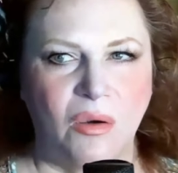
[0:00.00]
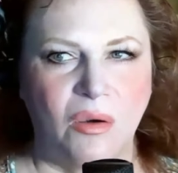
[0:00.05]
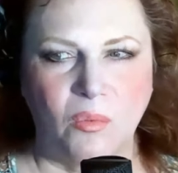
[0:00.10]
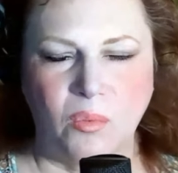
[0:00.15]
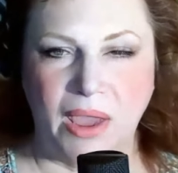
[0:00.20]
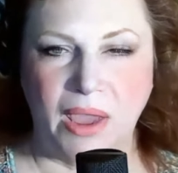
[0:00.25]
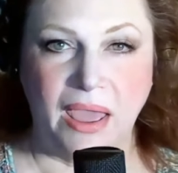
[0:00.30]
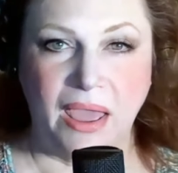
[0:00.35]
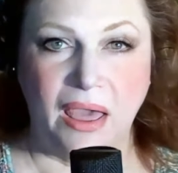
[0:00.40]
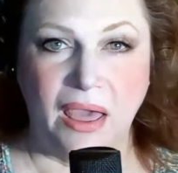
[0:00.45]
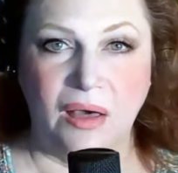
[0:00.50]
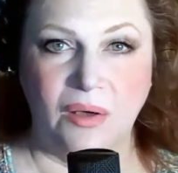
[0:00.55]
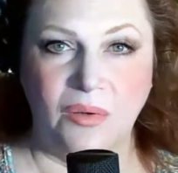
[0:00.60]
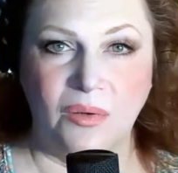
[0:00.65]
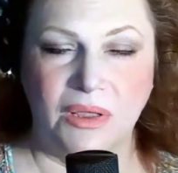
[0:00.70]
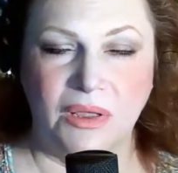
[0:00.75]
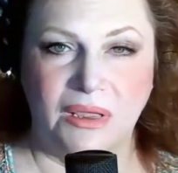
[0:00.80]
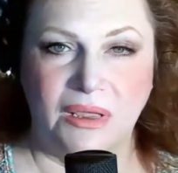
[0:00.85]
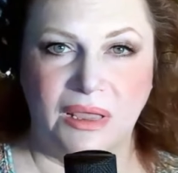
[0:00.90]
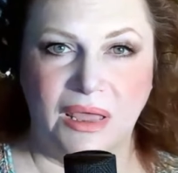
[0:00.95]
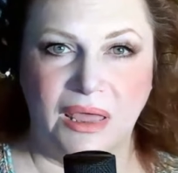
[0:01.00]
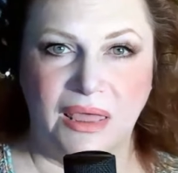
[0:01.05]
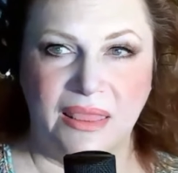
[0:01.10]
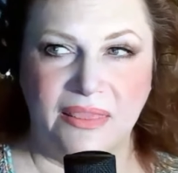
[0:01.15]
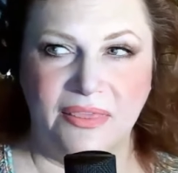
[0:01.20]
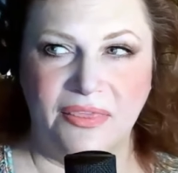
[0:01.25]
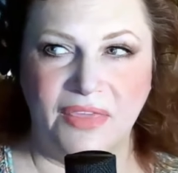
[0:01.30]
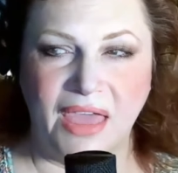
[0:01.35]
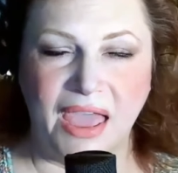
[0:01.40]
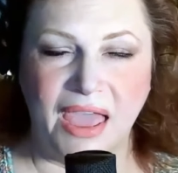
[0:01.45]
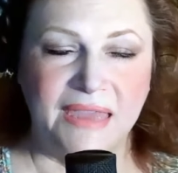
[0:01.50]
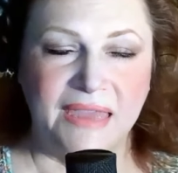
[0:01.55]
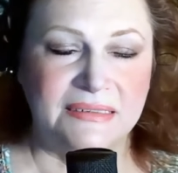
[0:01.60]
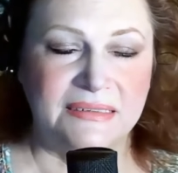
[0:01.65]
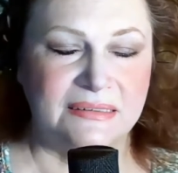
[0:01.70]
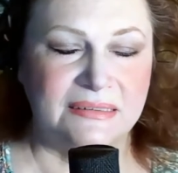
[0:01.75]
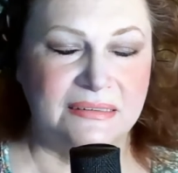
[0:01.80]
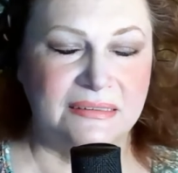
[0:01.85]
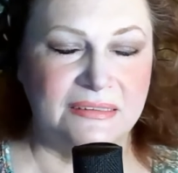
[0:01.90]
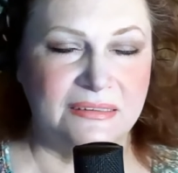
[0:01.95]
Wow. That
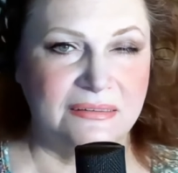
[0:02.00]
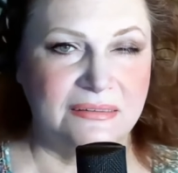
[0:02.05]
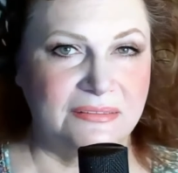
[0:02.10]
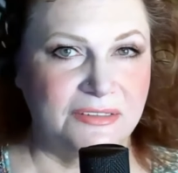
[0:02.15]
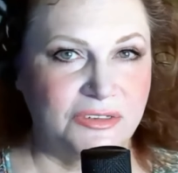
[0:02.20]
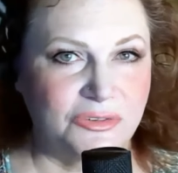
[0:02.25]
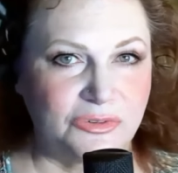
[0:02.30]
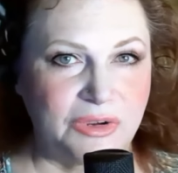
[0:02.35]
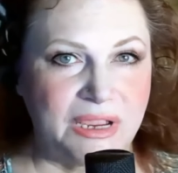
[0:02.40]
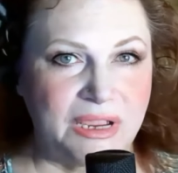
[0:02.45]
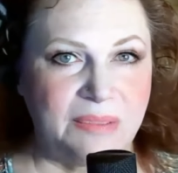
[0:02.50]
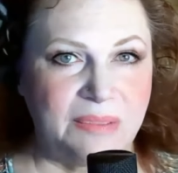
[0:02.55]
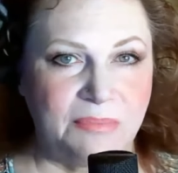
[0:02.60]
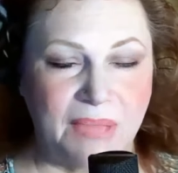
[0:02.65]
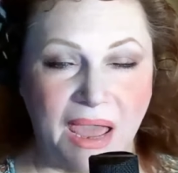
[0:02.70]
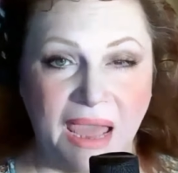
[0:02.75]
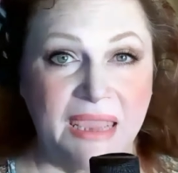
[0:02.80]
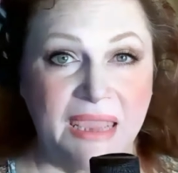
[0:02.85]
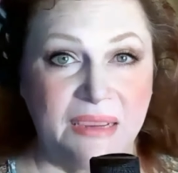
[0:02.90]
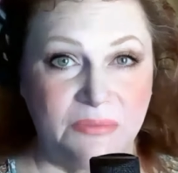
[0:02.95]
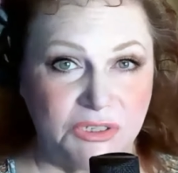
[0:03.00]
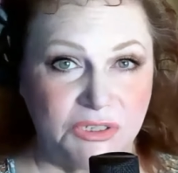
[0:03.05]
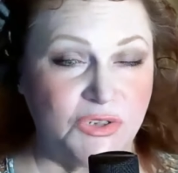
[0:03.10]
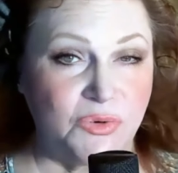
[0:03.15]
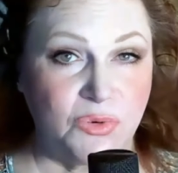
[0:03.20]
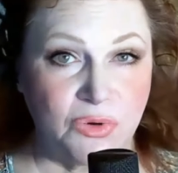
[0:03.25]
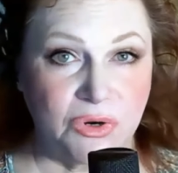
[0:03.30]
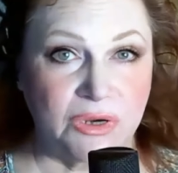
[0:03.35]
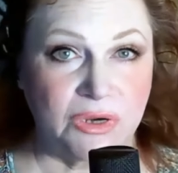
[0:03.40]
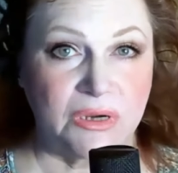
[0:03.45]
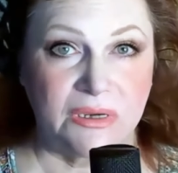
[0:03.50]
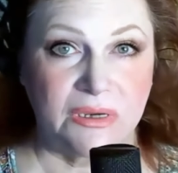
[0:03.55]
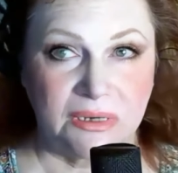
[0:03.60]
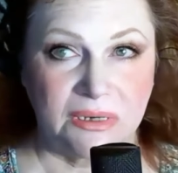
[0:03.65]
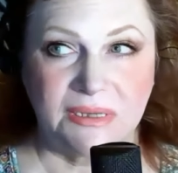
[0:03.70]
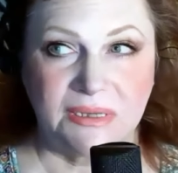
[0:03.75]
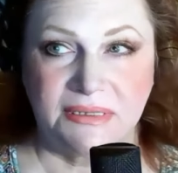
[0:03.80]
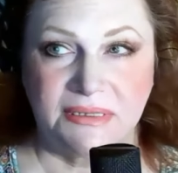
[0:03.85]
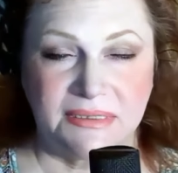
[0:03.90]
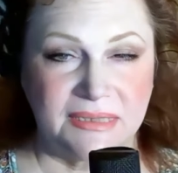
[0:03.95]
dream, I am sure,
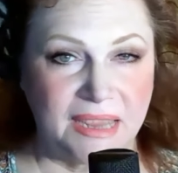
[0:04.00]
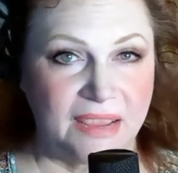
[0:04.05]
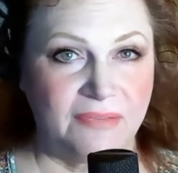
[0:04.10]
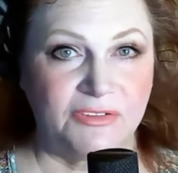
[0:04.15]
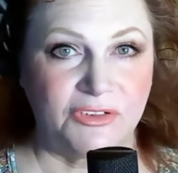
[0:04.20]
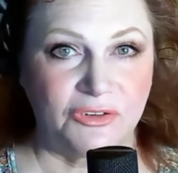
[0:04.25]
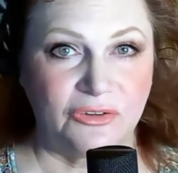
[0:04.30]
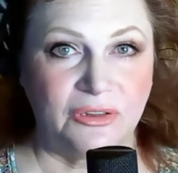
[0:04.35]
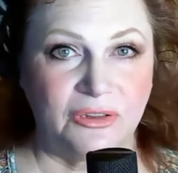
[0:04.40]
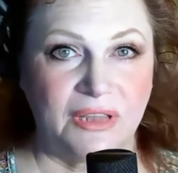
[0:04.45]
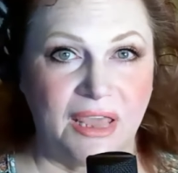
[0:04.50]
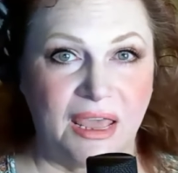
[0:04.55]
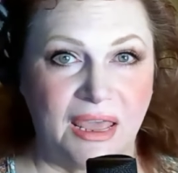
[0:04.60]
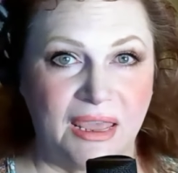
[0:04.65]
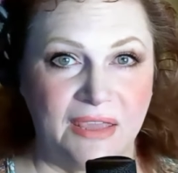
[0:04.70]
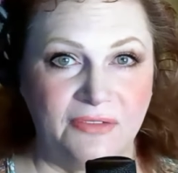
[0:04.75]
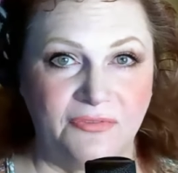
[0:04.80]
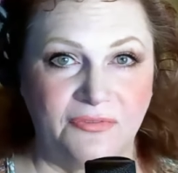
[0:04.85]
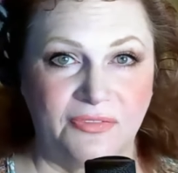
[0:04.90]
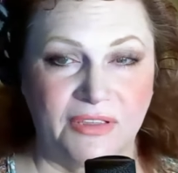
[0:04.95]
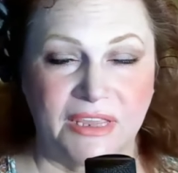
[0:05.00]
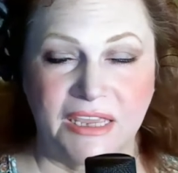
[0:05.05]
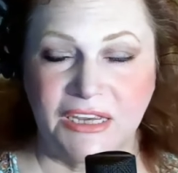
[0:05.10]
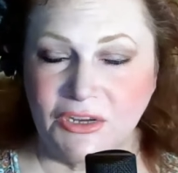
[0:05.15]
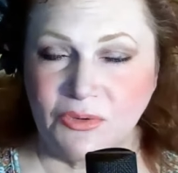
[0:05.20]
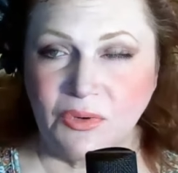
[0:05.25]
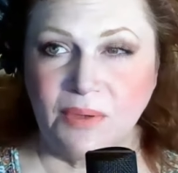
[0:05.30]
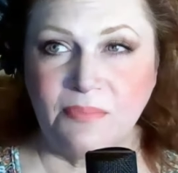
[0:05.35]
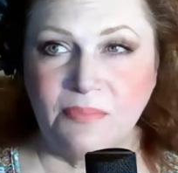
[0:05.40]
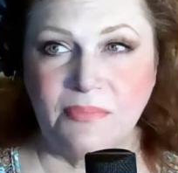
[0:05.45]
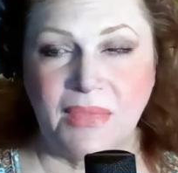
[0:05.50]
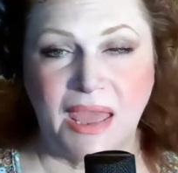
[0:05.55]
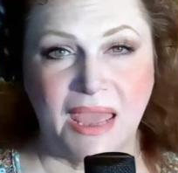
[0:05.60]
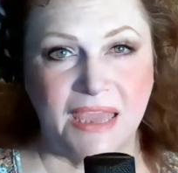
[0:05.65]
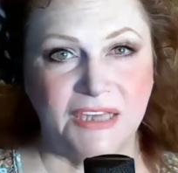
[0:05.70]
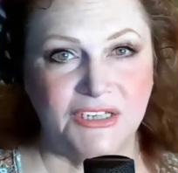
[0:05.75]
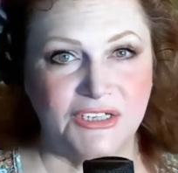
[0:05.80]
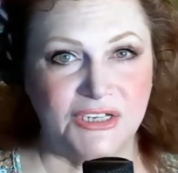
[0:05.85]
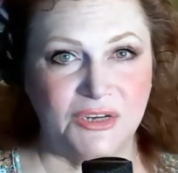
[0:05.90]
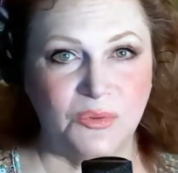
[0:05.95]
saved your life. Can you
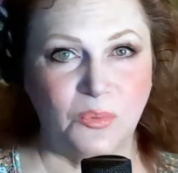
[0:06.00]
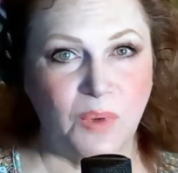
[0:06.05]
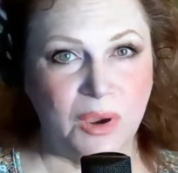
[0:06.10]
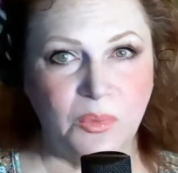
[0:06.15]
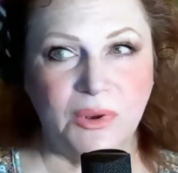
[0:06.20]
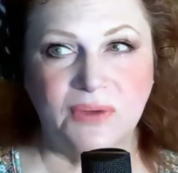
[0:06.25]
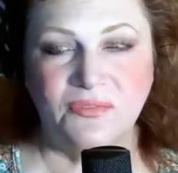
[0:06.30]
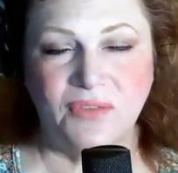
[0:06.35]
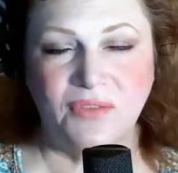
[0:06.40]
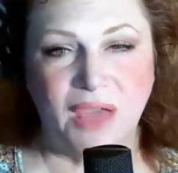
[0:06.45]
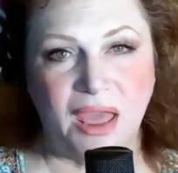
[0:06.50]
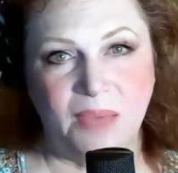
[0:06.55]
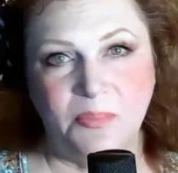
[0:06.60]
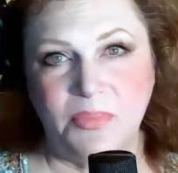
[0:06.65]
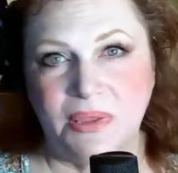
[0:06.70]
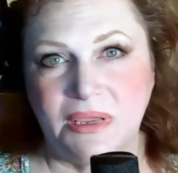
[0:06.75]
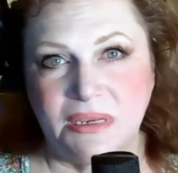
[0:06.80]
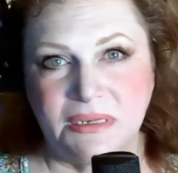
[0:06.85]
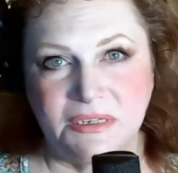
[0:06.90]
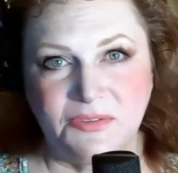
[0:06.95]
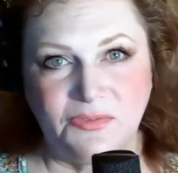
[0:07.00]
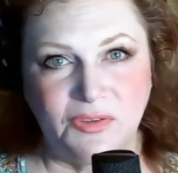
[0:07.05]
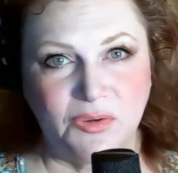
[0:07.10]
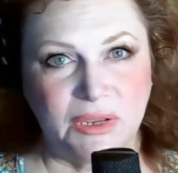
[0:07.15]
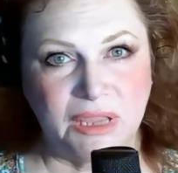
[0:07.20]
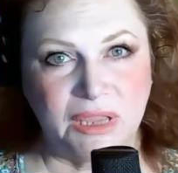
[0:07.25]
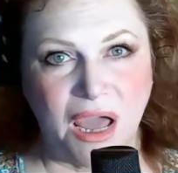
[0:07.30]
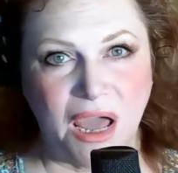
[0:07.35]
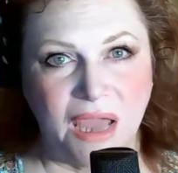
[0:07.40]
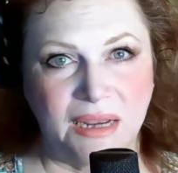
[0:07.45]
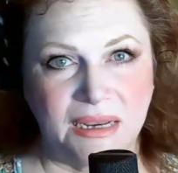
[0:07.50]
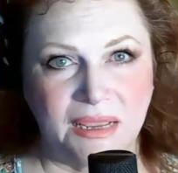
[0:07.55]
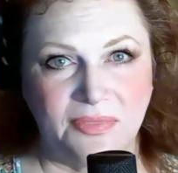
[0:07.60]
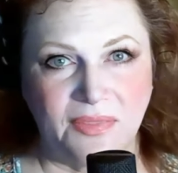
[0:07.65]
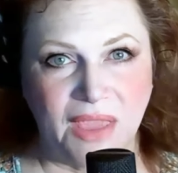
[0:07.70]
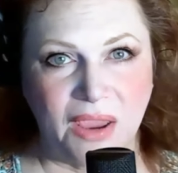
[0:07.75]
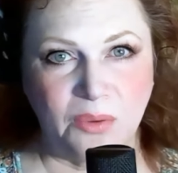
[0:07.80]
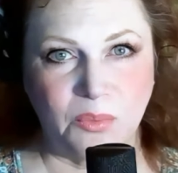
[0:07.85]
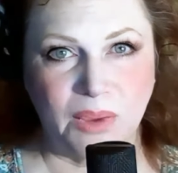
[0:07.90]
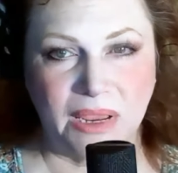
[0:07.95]
imagine what would have happened if you had gotten in
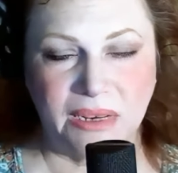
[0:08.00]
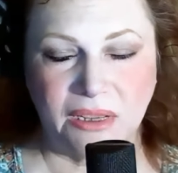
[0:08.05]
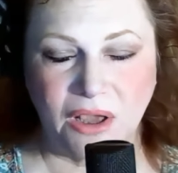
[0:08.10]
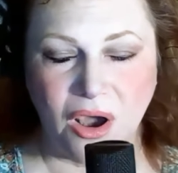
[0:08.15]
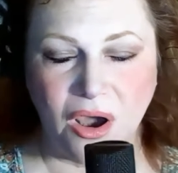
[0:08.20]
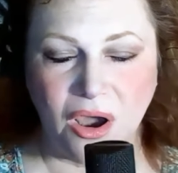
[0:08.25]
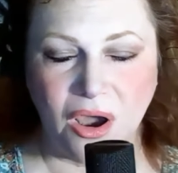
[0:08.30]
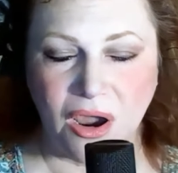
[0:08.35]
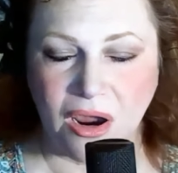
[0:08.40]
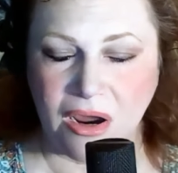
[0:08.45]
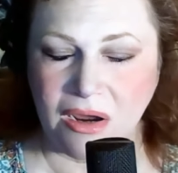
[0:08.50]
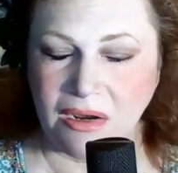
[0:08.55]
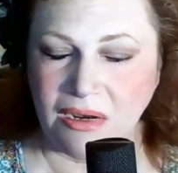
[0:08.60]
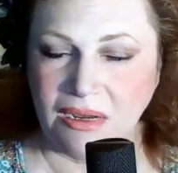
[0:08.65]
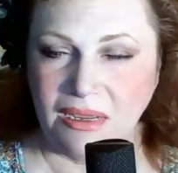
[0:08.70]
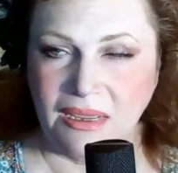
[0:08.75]
that red car?